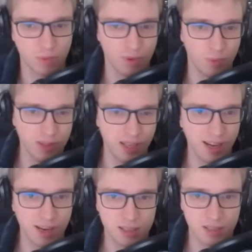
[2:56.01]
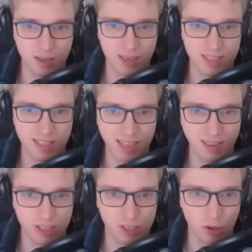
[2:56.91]
What the heck? It's an
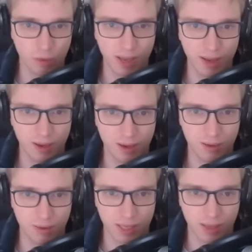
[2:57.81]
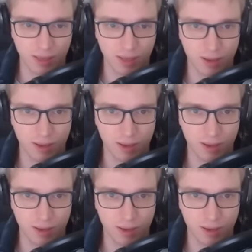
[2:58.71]
insanely slow mag right there.